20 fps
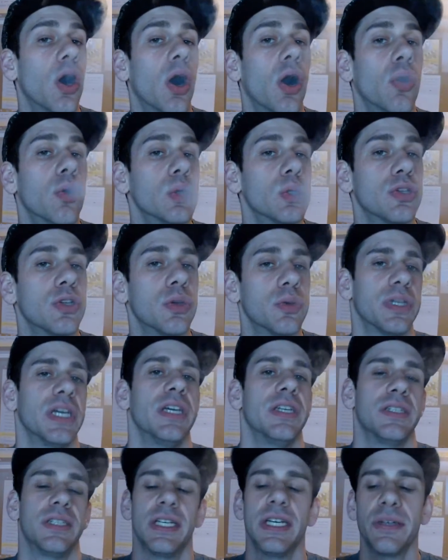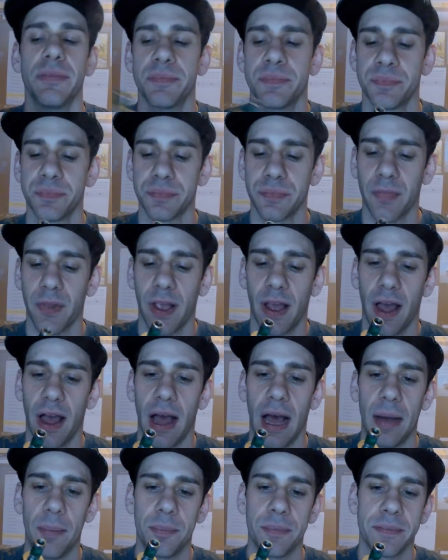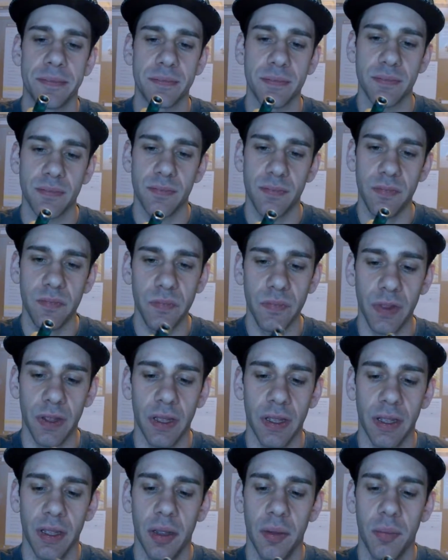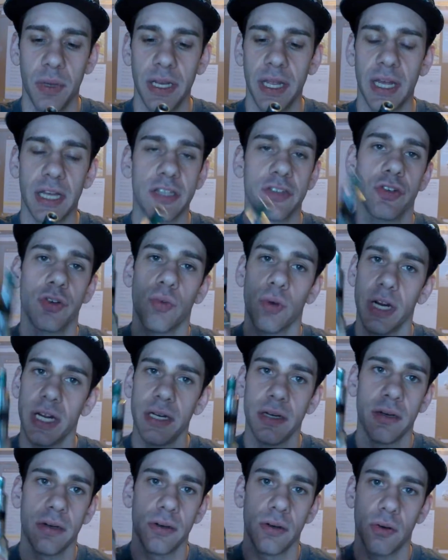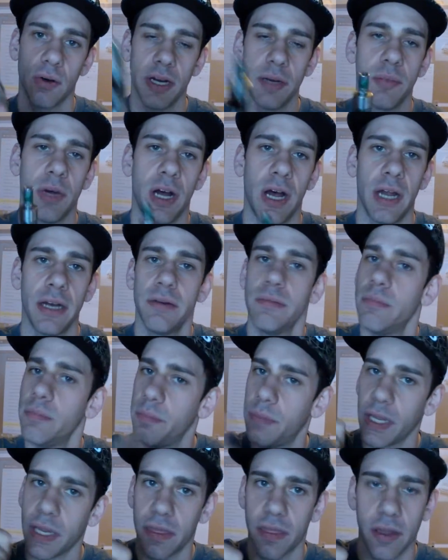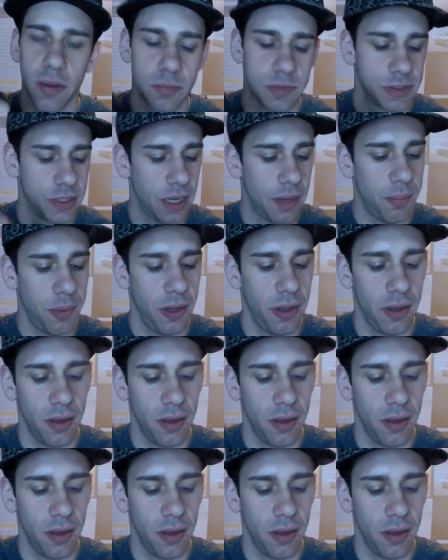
Oh, so tasty. But yeah, it's great mod. Big thumbs up.